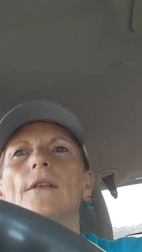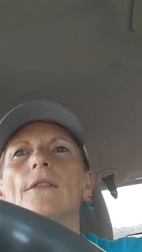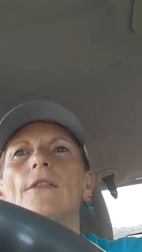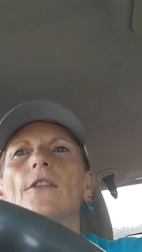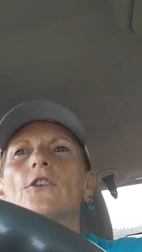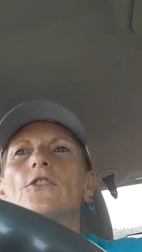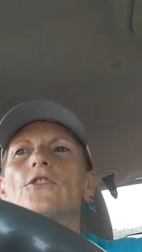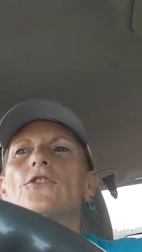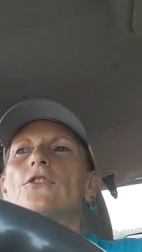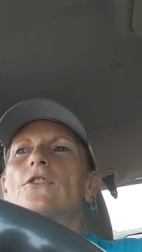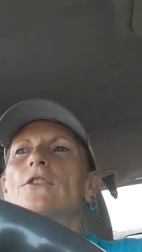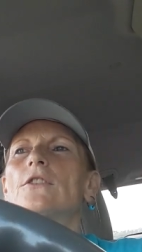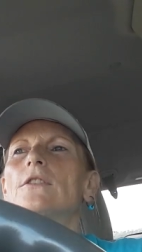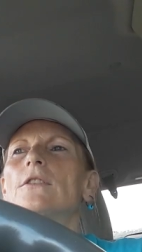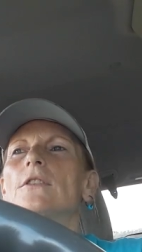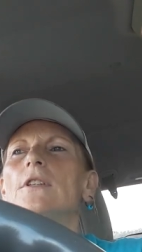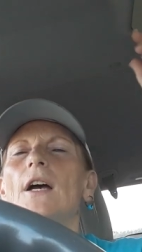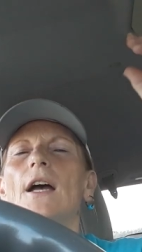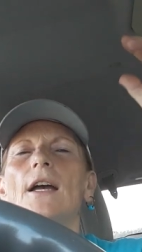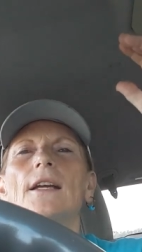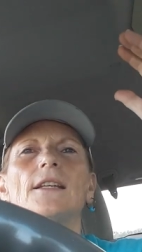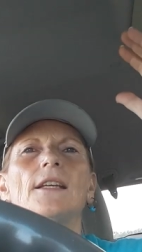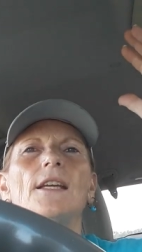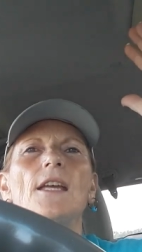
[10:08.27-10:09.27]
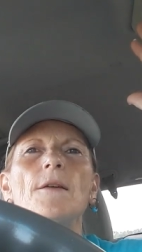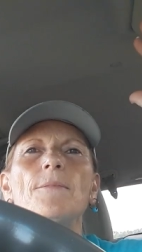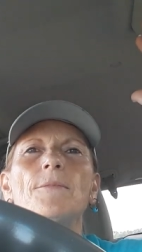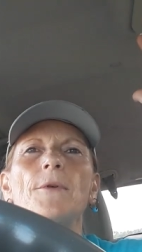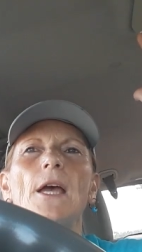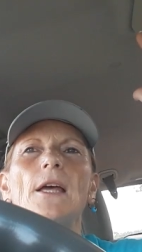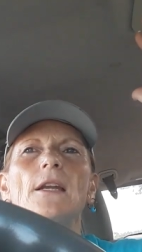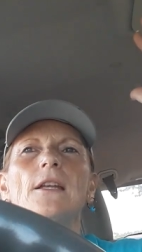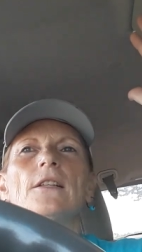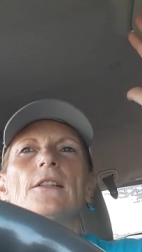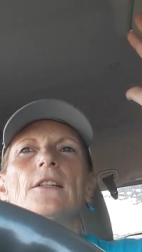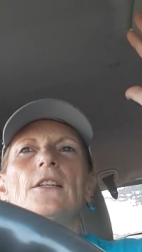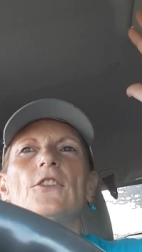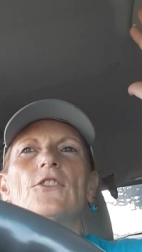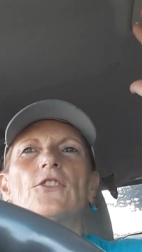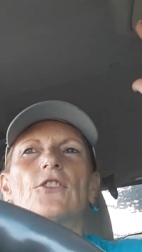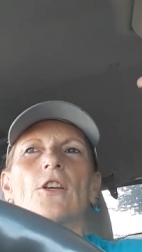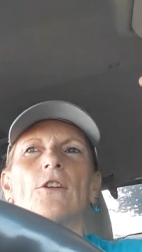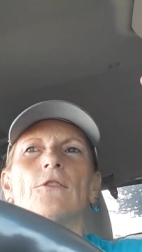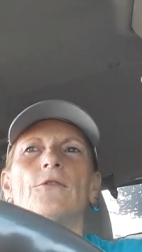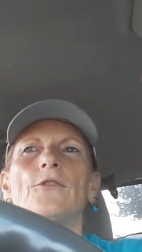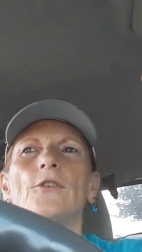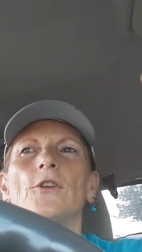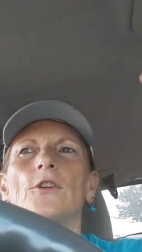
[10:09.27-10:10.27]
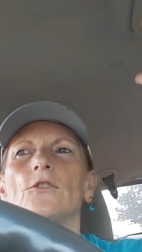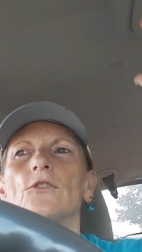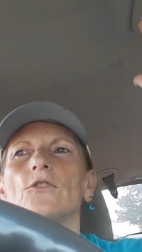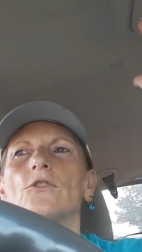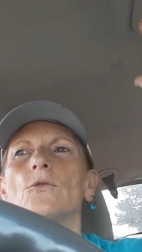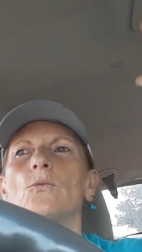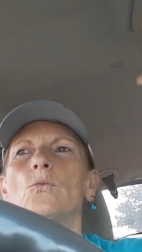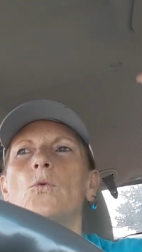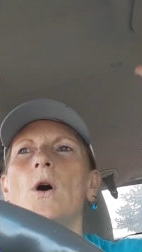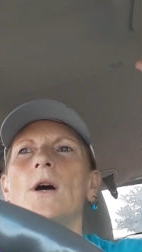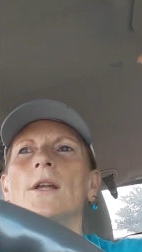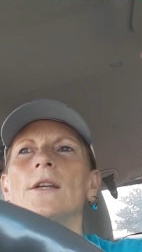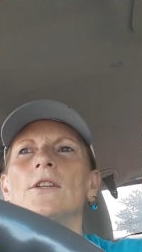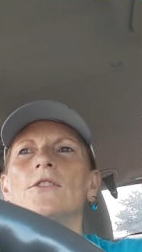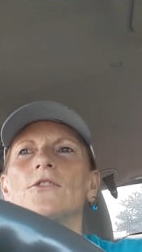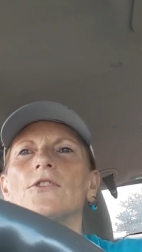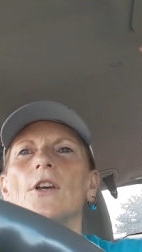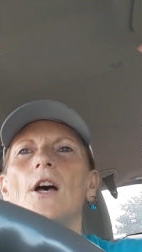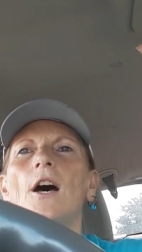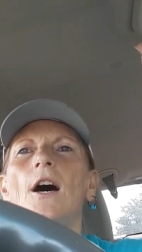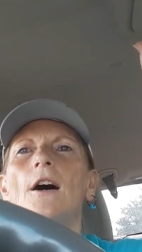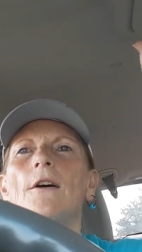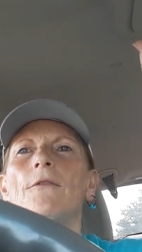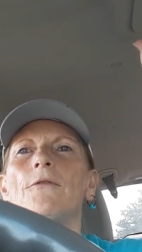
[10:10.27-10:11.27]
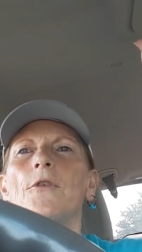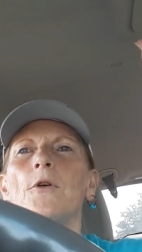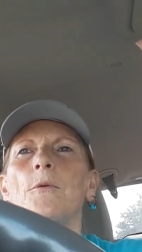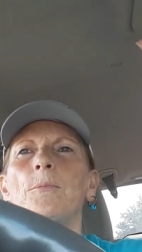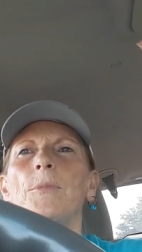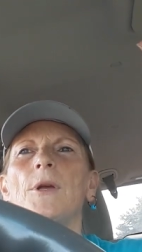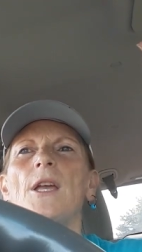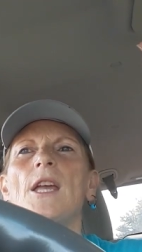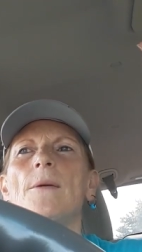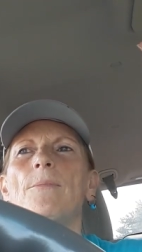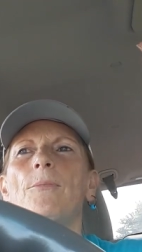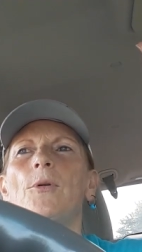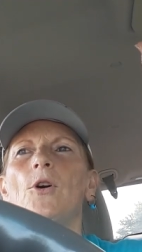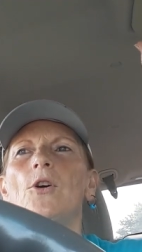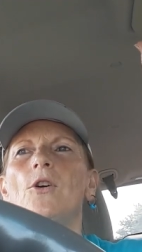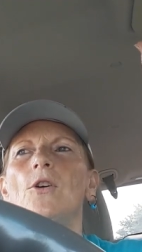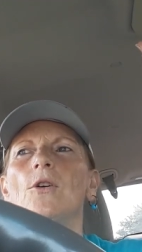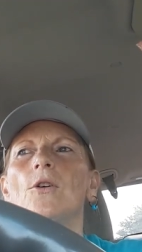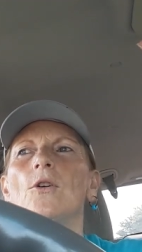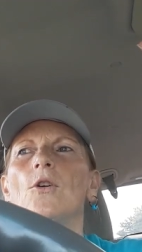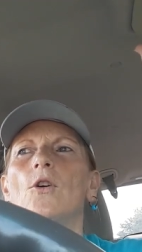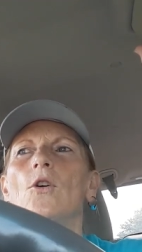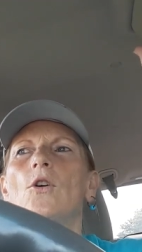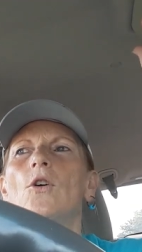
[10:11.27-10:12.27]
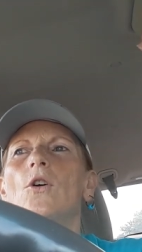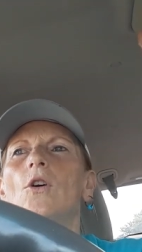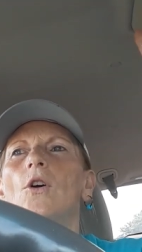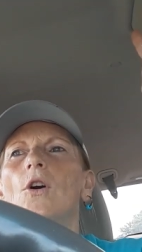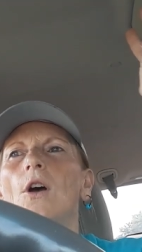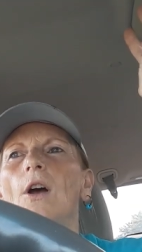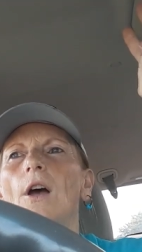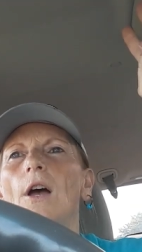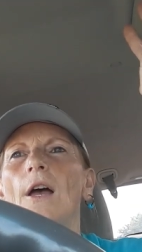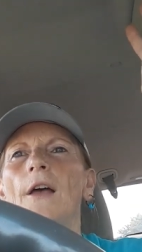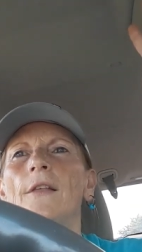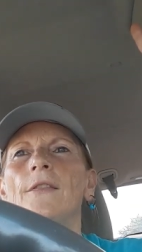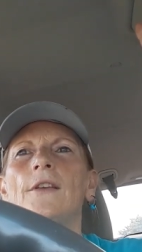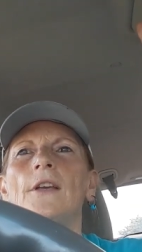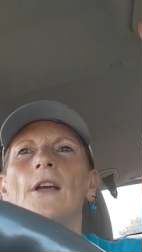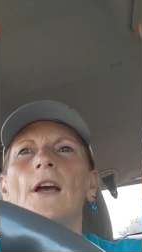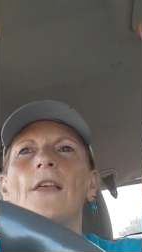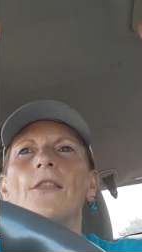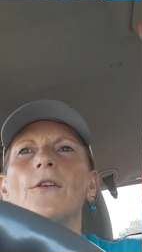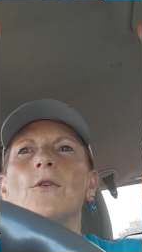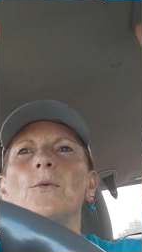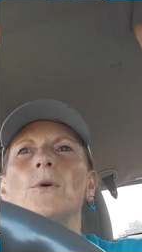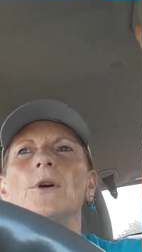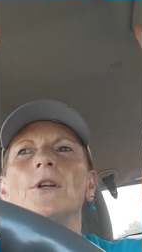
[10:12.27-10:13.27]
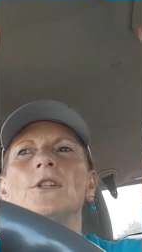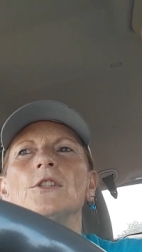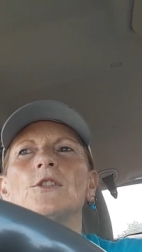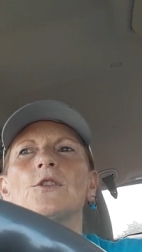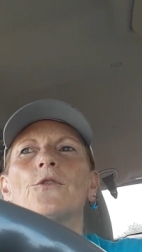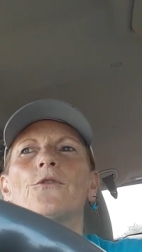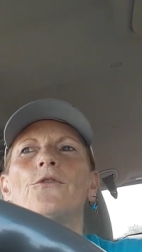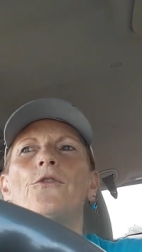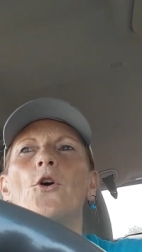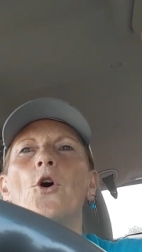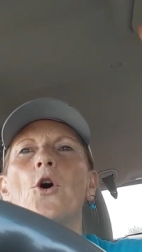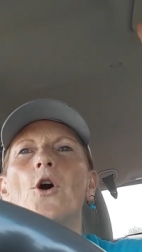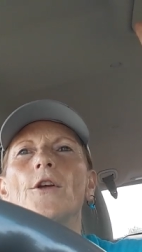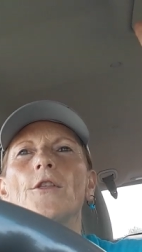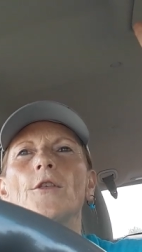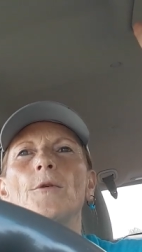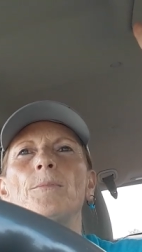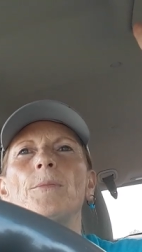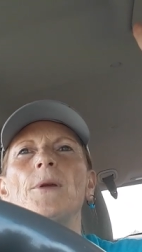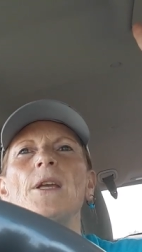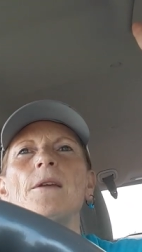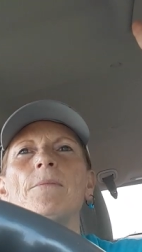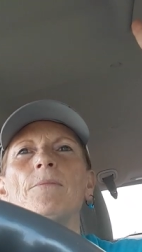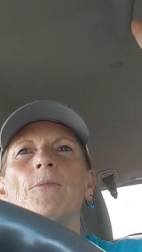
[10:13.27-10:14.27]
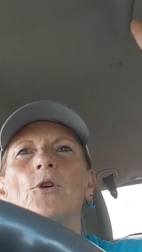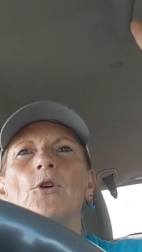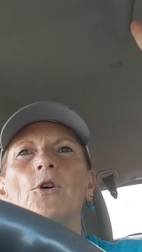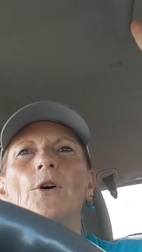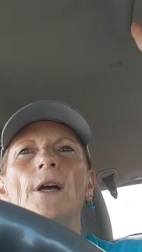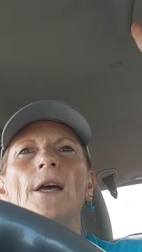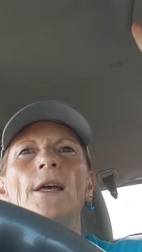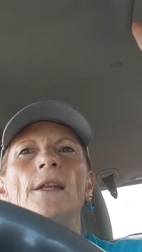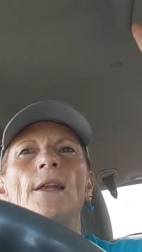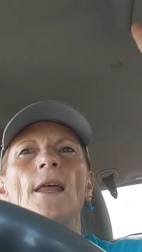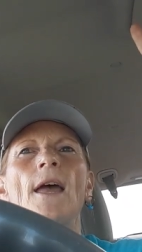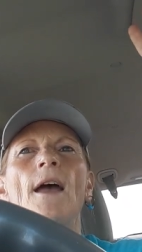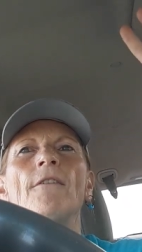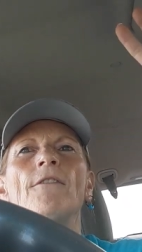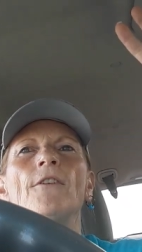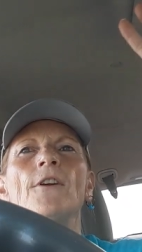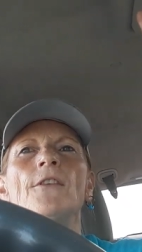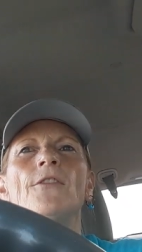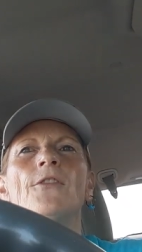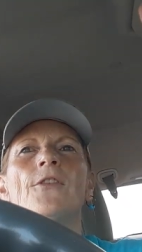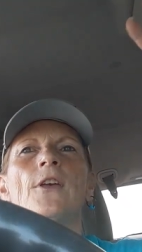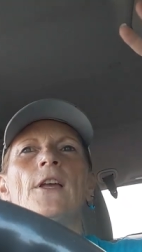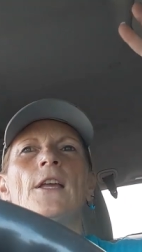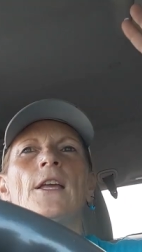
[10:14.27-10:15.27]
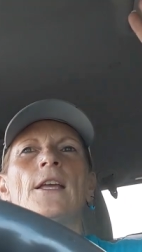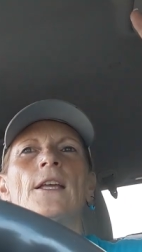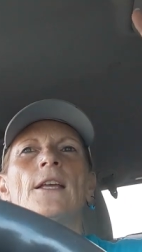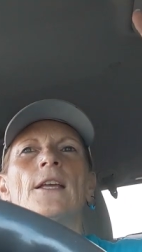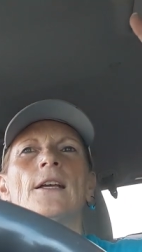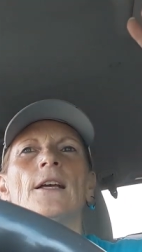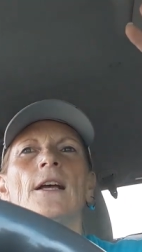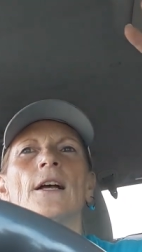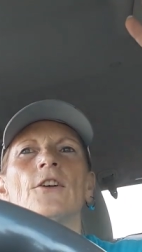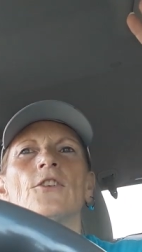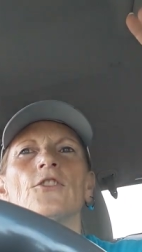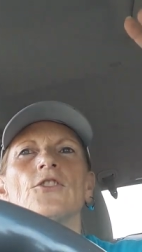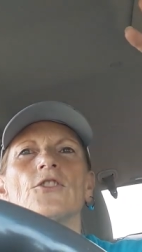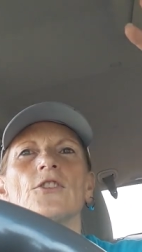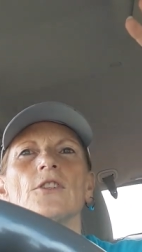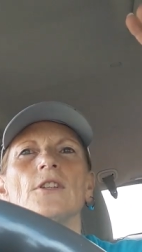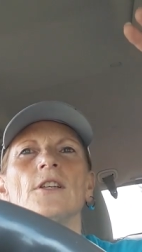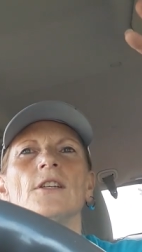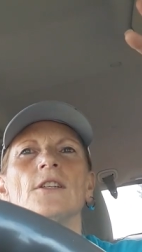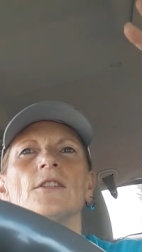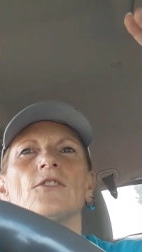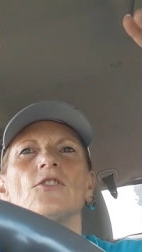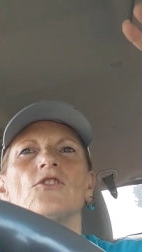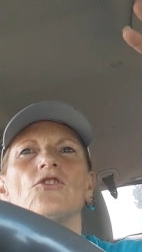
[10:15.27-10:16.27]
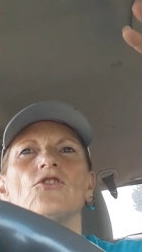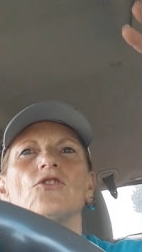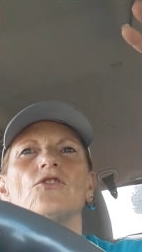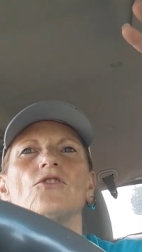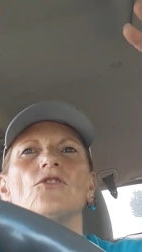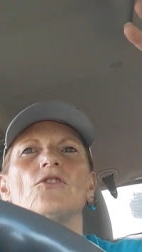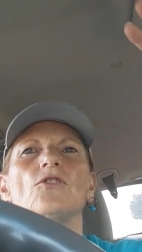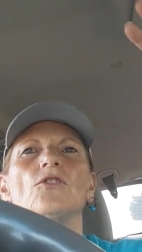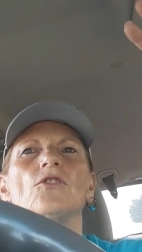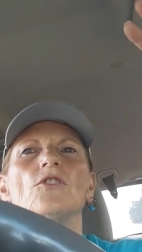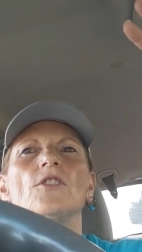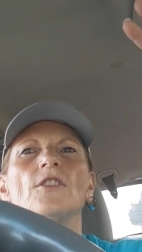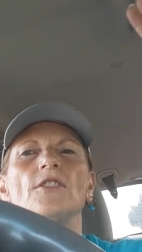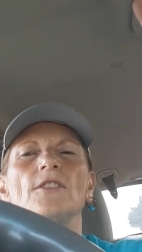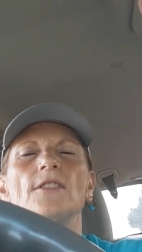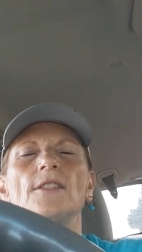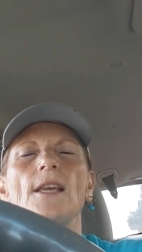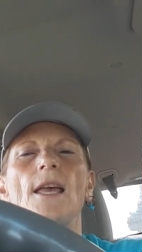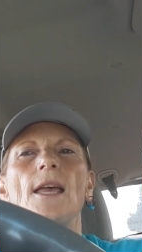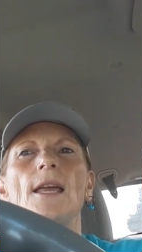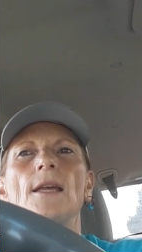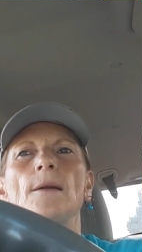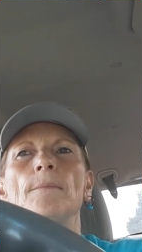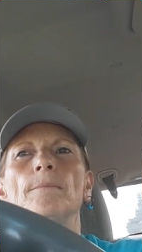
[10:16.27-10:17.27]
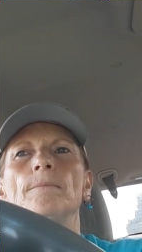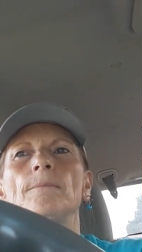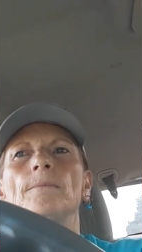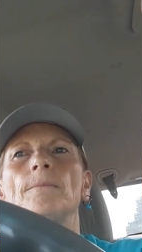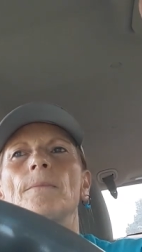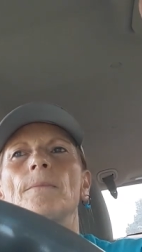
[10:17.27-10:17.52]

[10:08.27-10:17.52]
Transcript: There's, I keep getting these confused. One is of the people, and the other one is for the people, and everything else is the same.